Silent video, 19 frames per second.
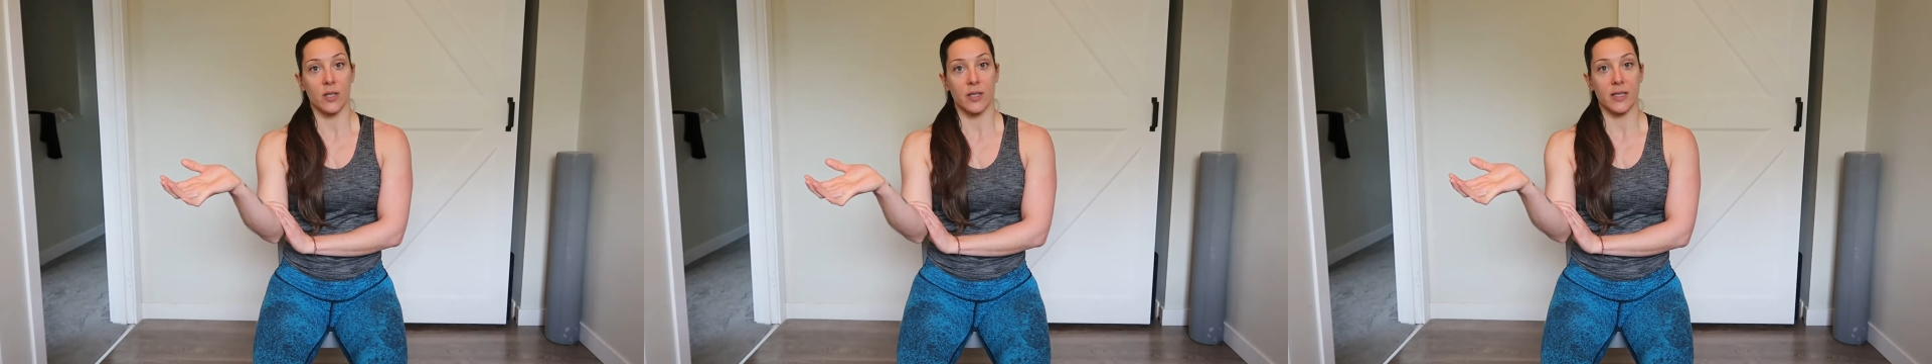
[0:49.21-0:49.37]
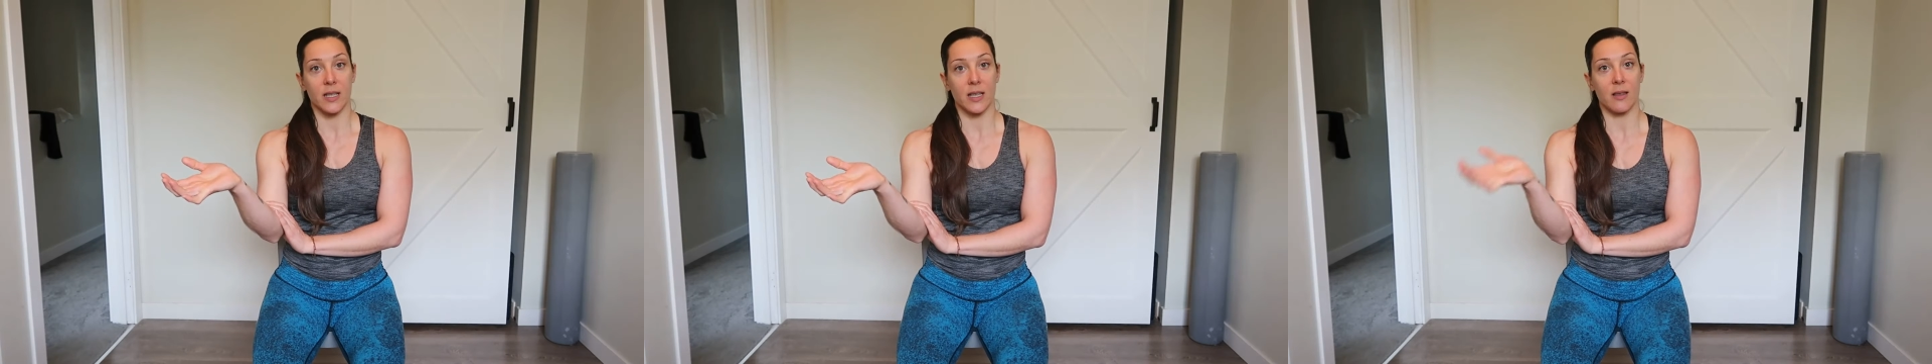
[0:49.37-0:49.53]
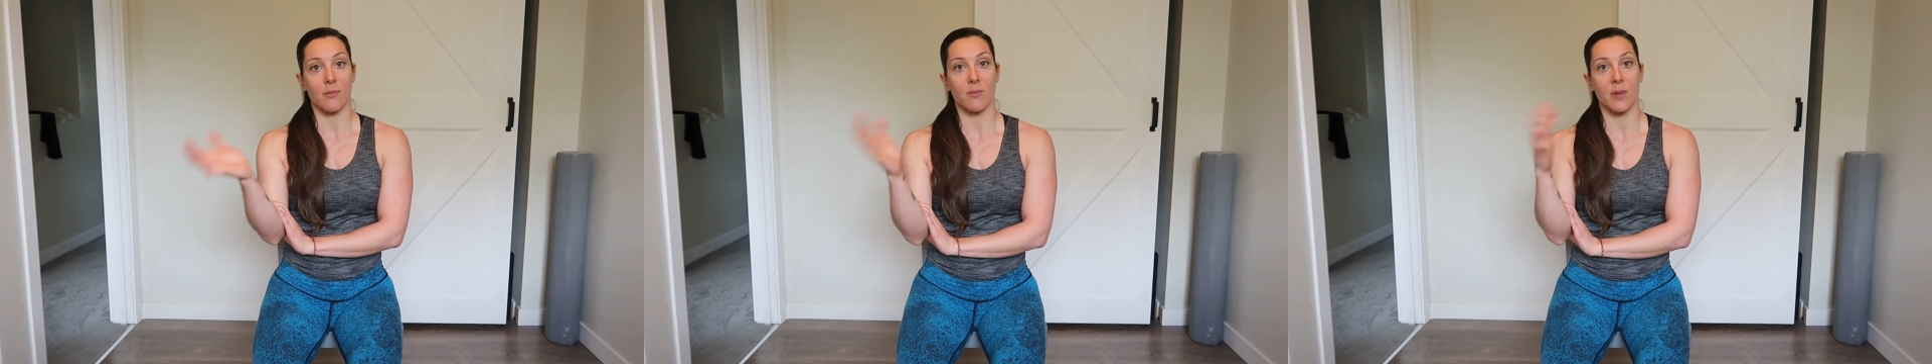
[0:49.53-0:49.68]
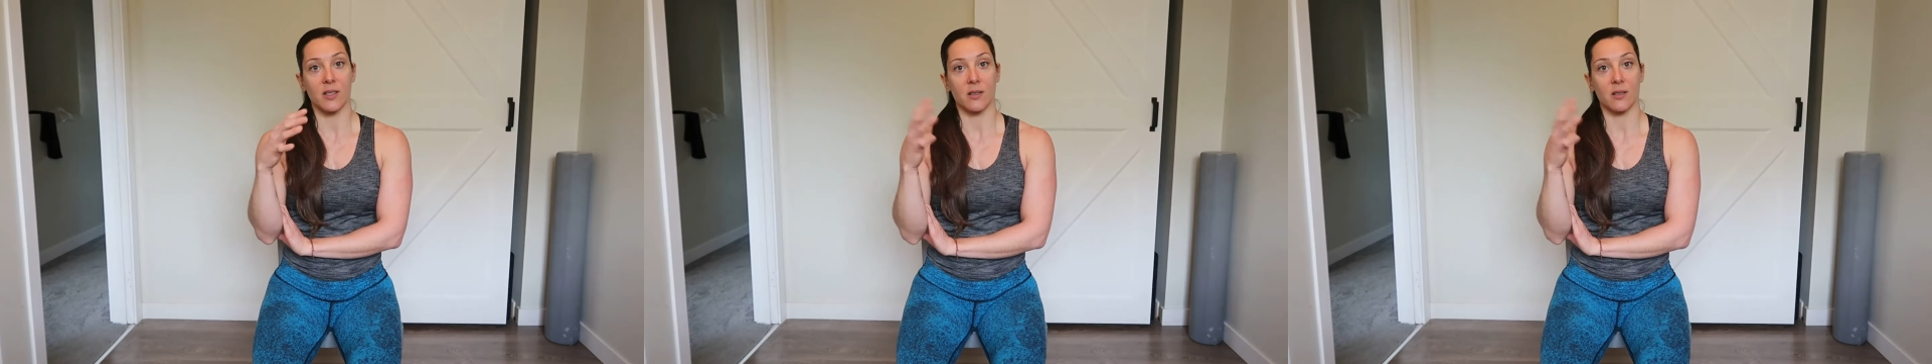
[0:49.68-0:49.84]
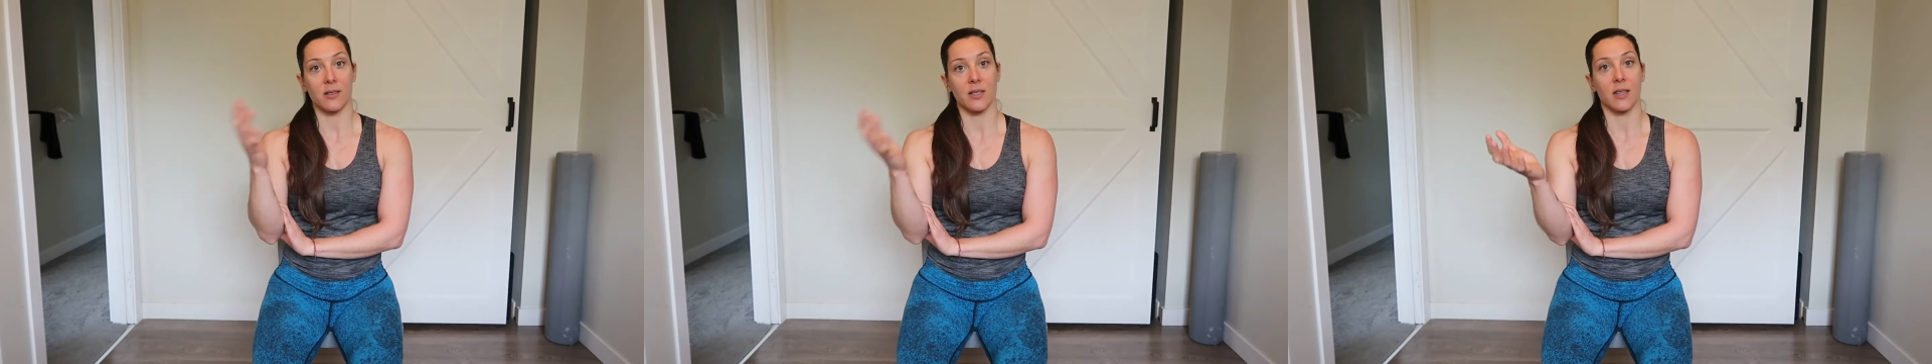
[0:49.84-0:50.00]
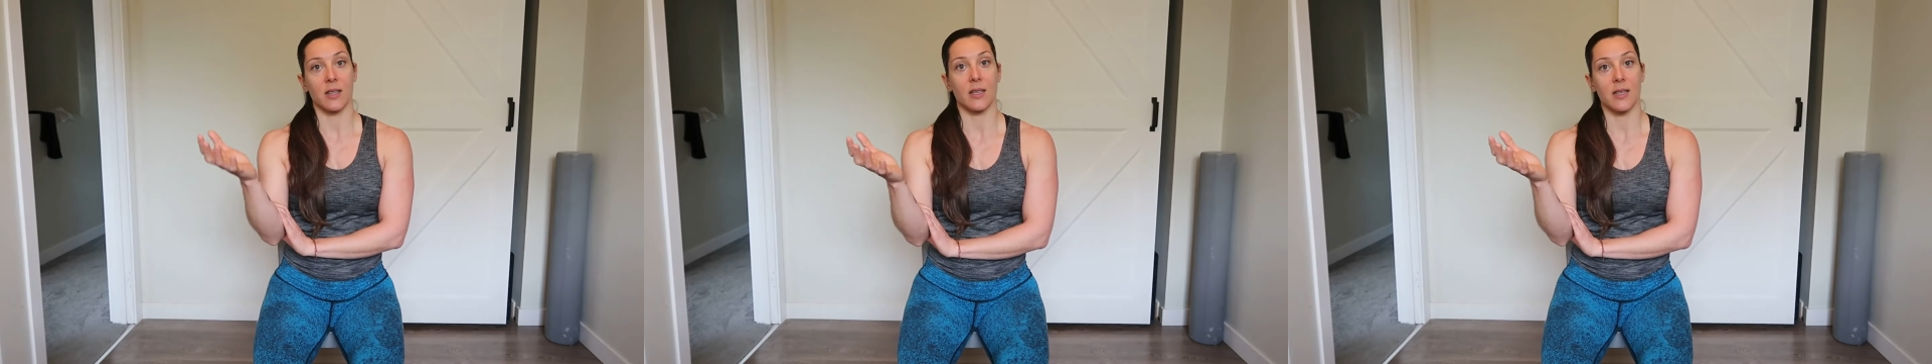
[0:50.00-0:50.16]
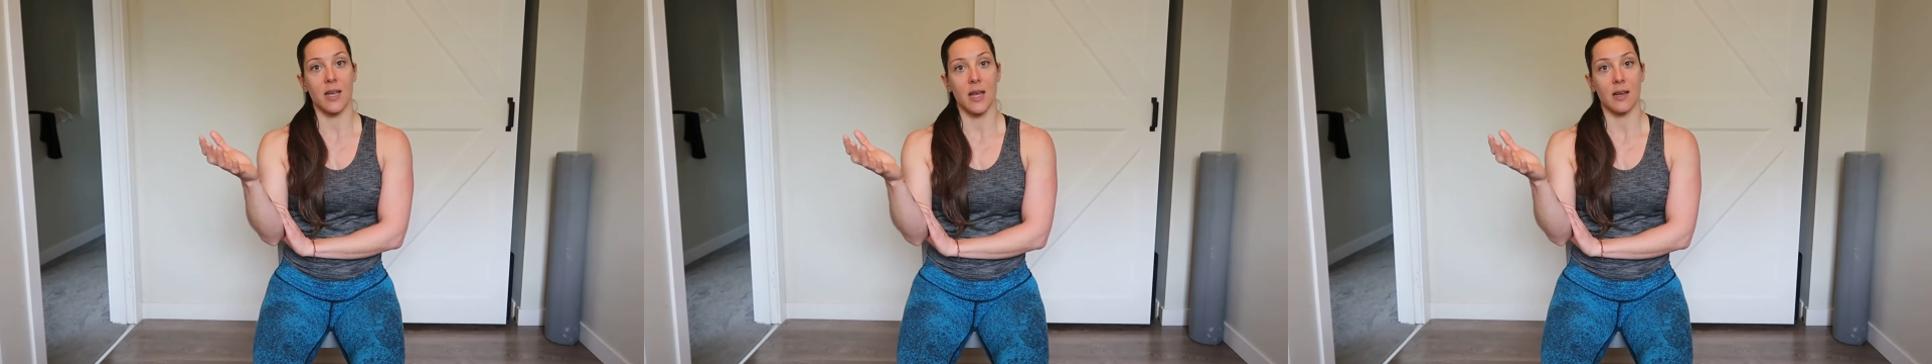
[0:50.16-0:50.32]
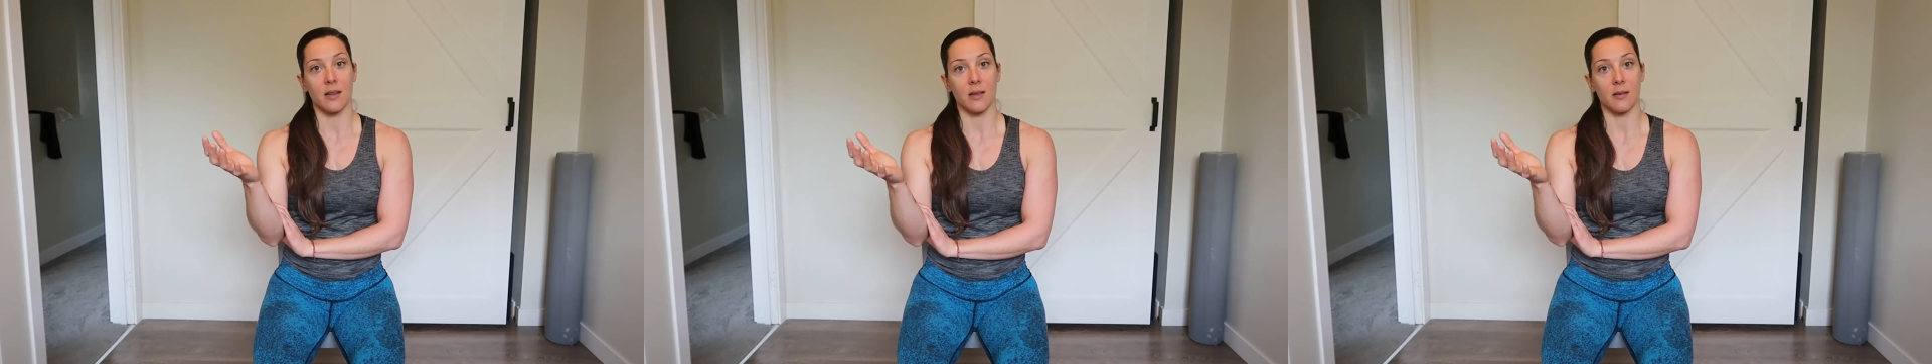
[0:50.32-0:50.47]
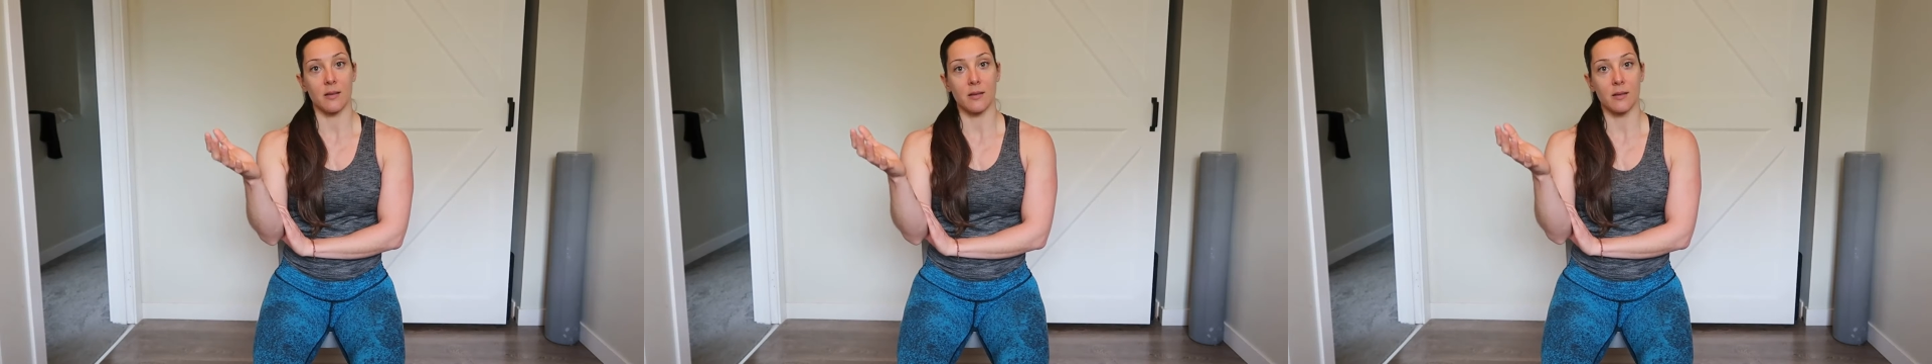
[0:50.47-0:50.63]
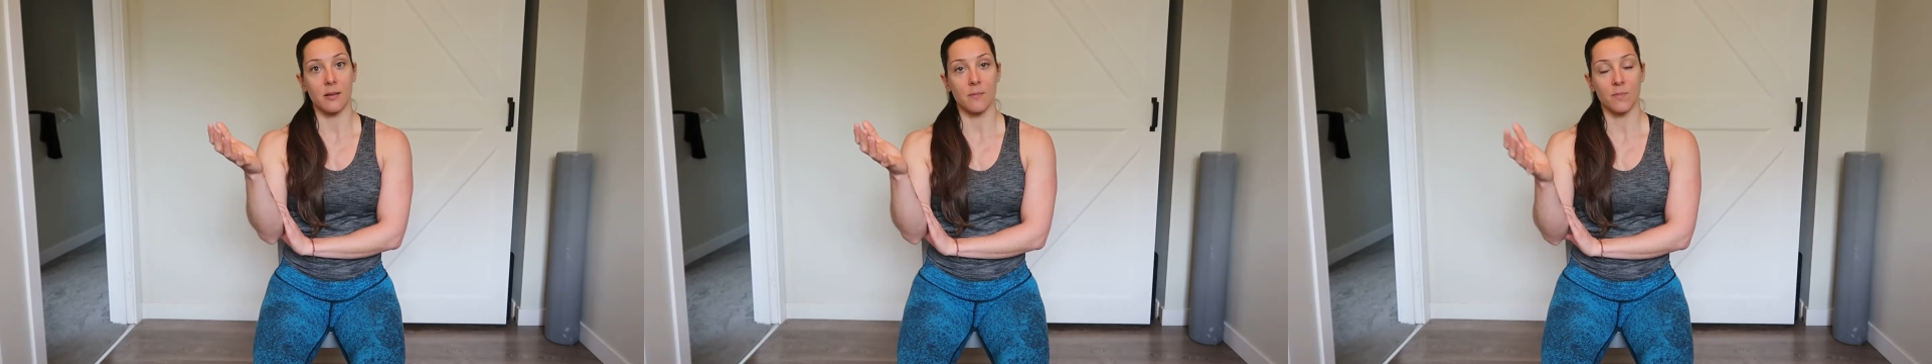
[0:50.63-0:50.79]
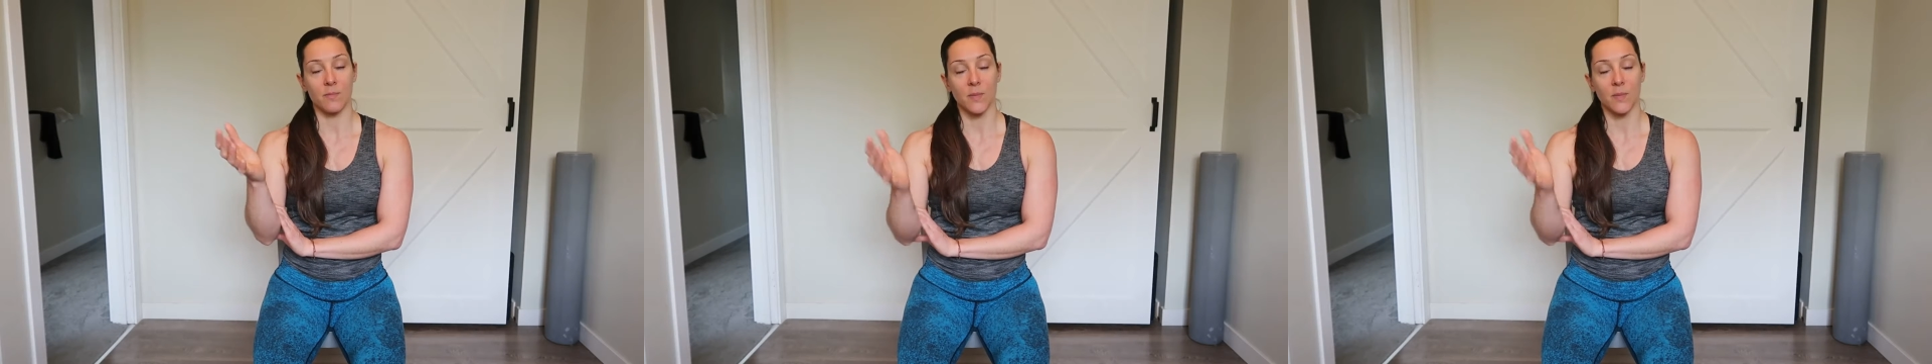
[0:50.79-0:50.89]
say, the muscles and the tendons.